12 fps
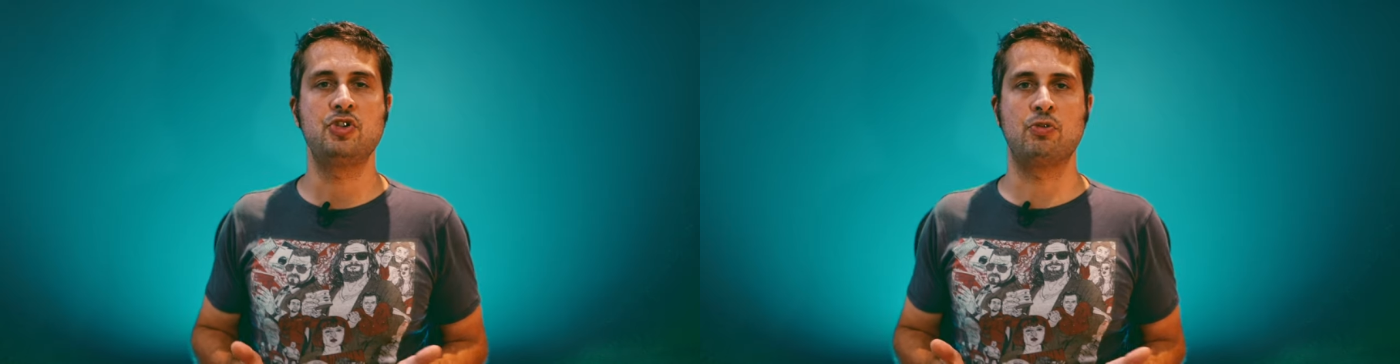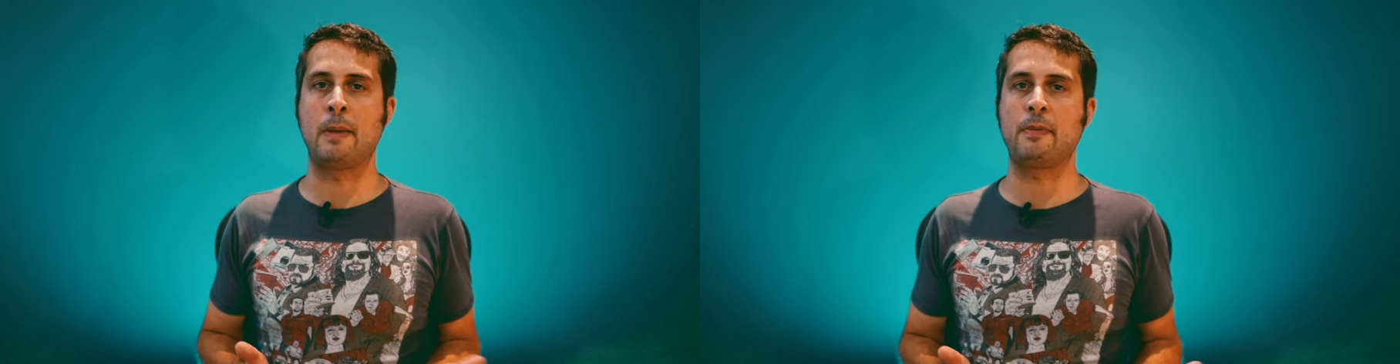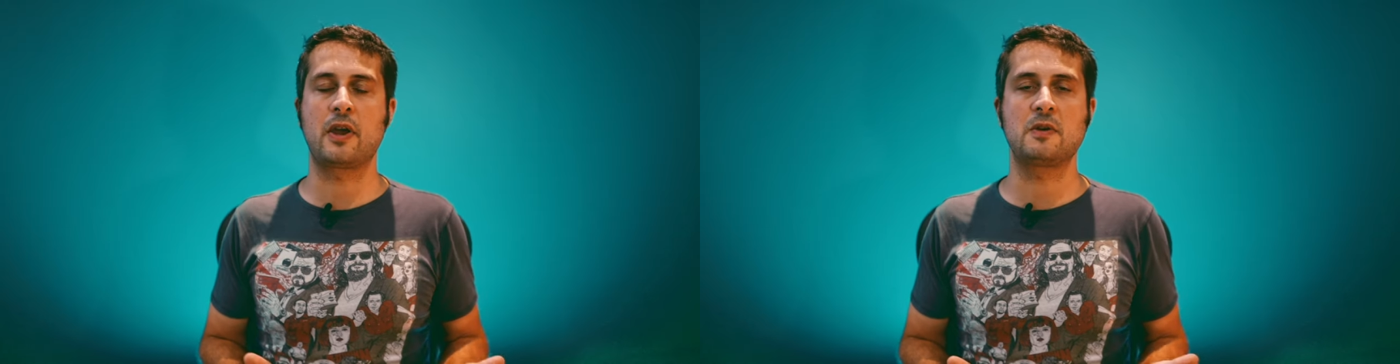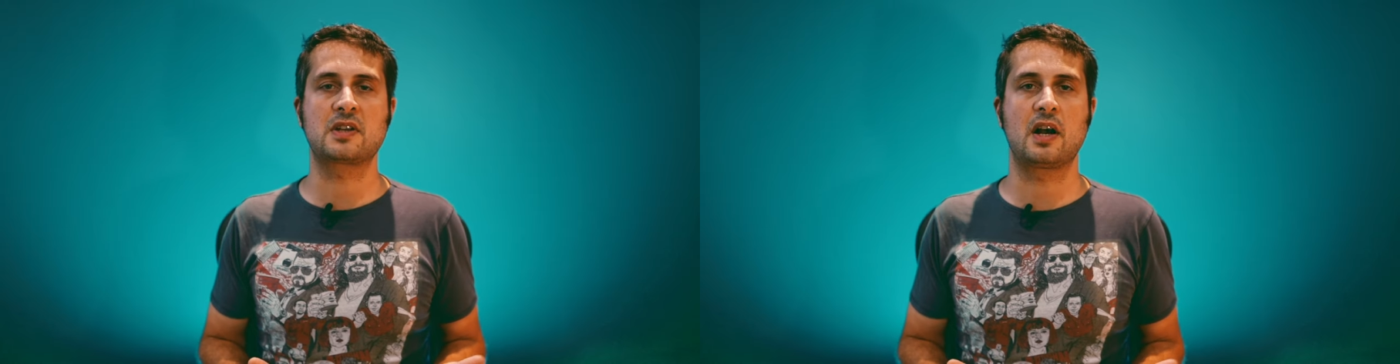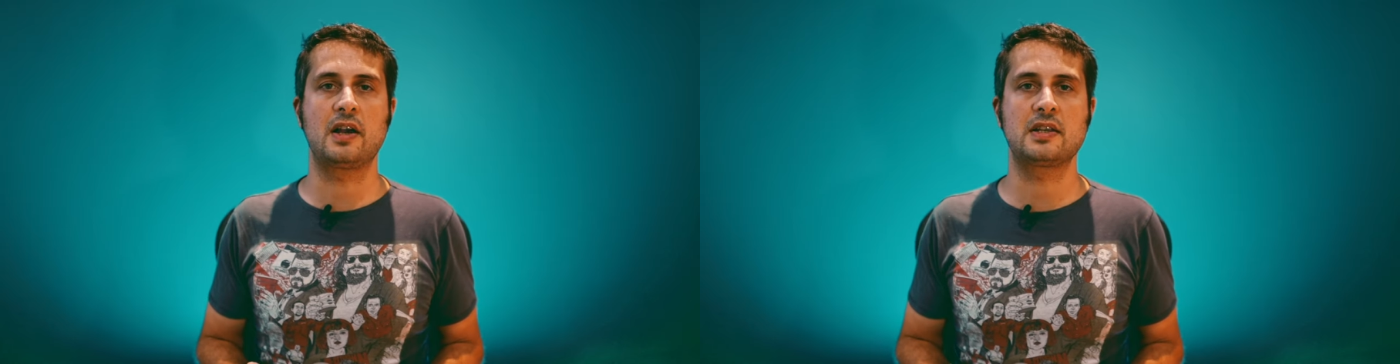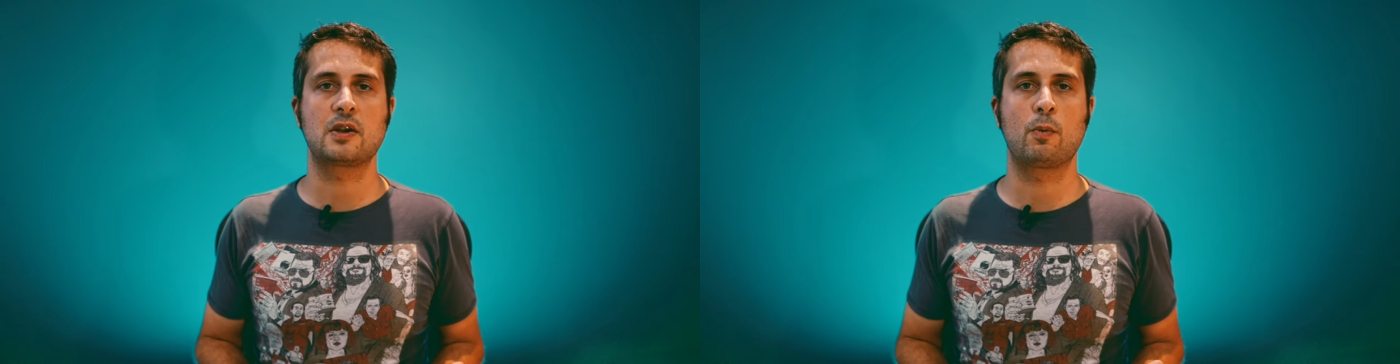you remember those
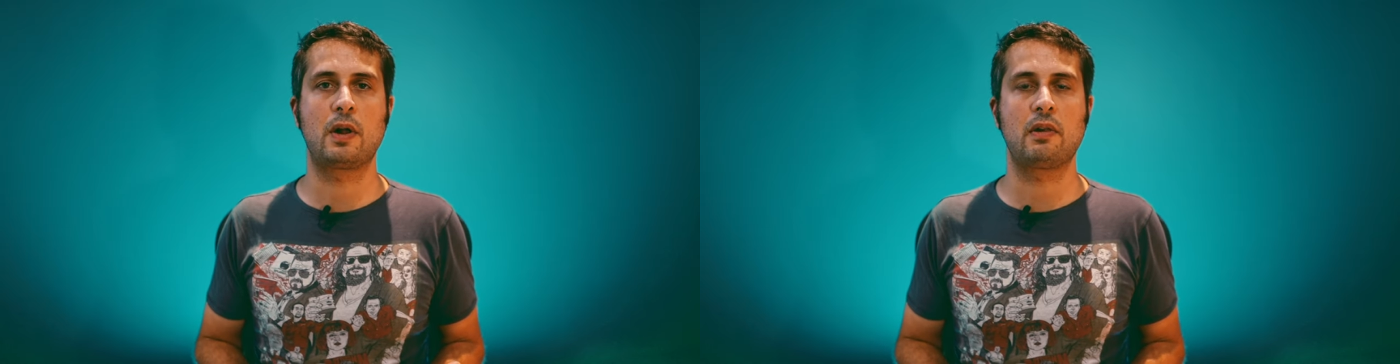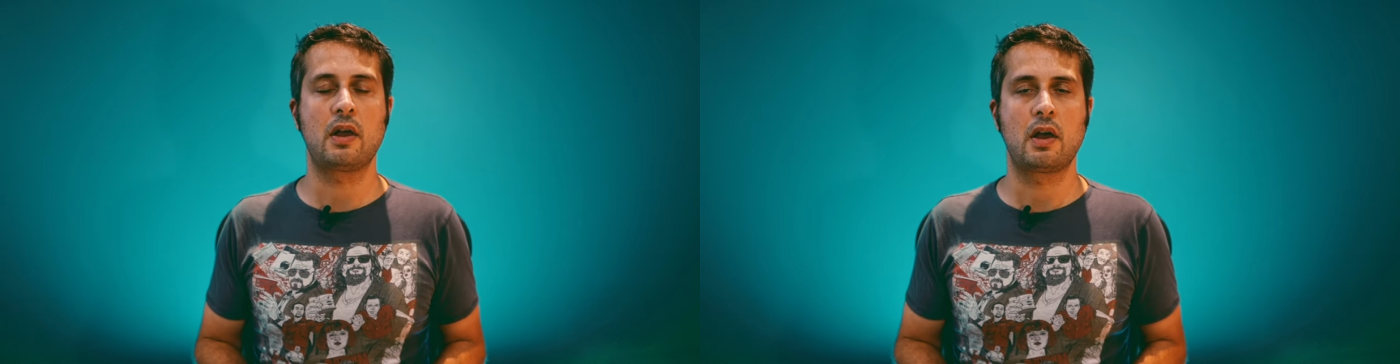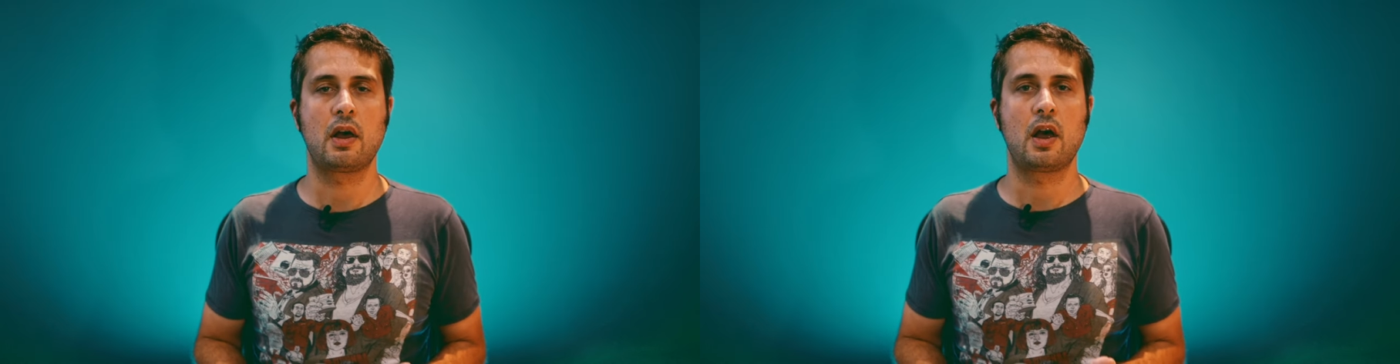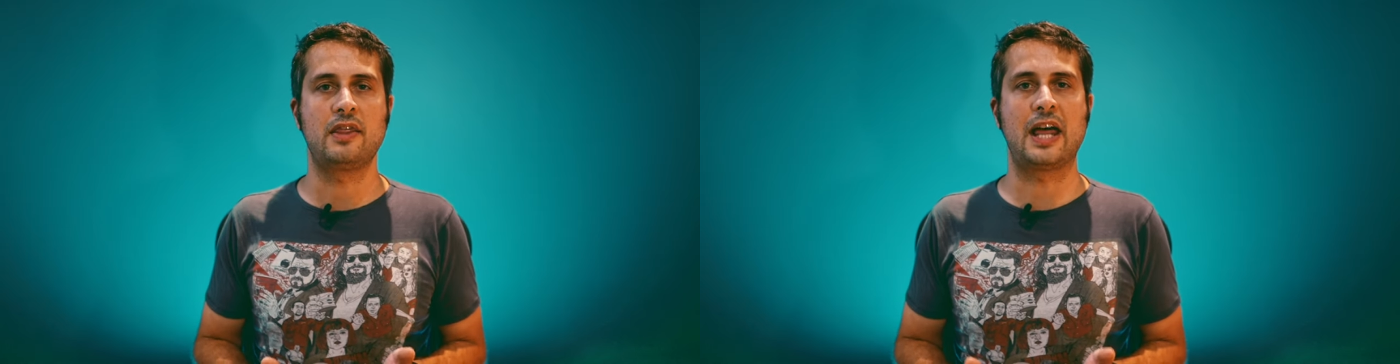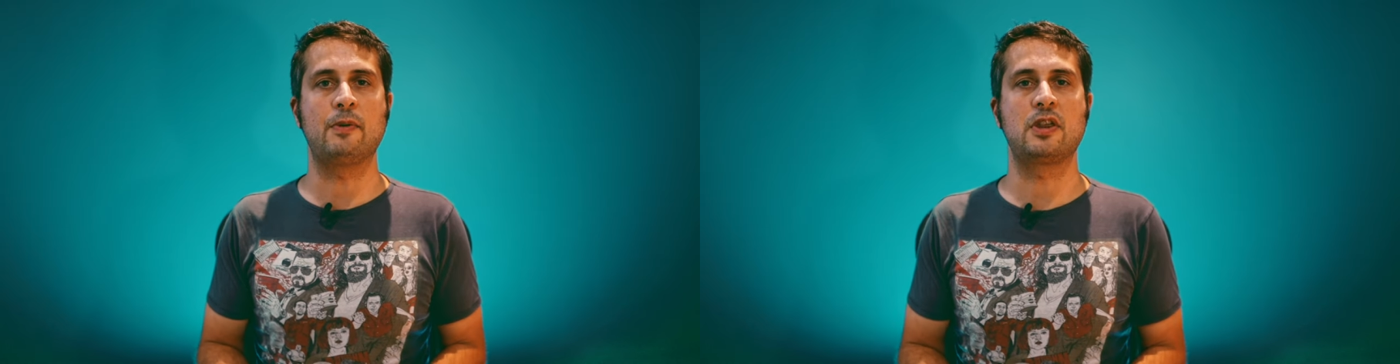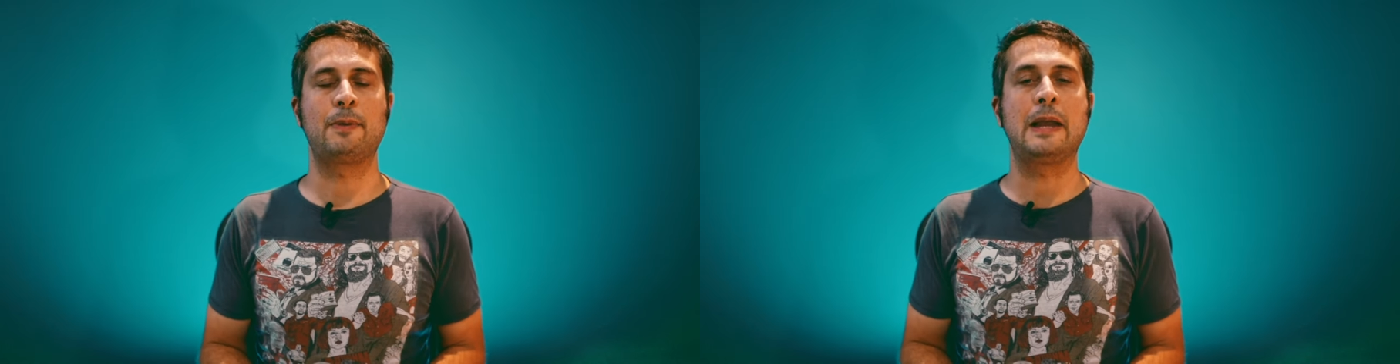guys? Well, they
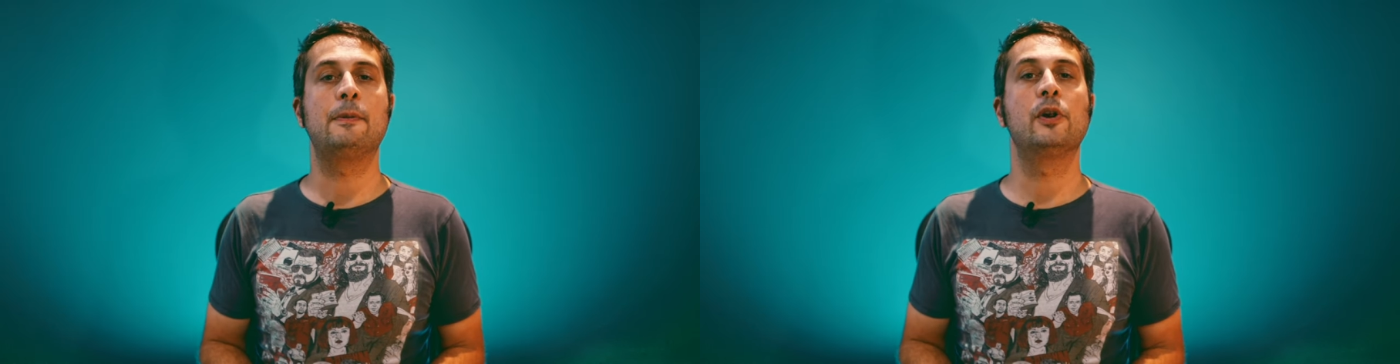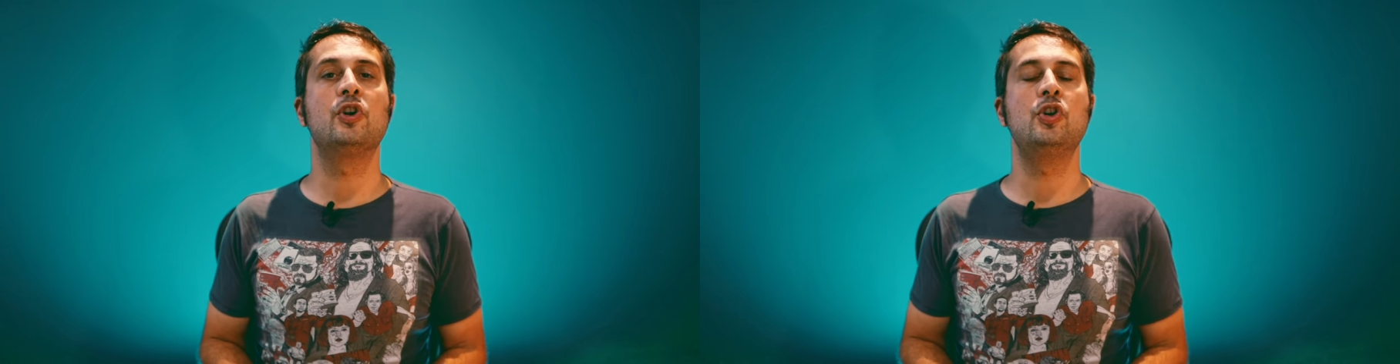were the people